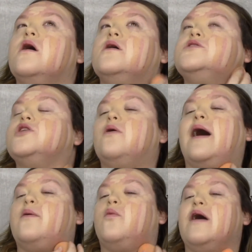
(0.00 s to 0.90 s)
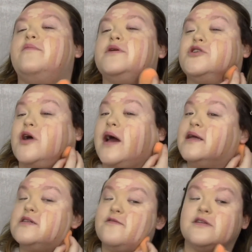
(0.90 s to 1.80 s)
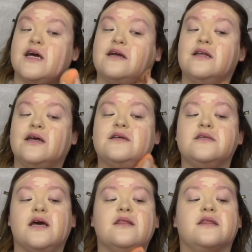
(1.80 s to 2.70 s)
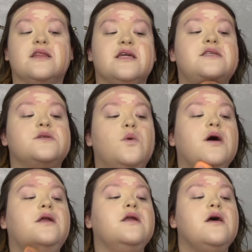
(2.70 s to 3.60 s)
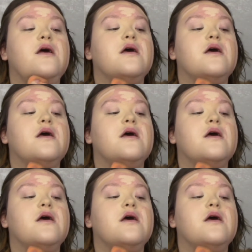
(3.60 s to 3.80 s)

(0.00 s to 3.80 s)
So I've been trying different techniques, and this one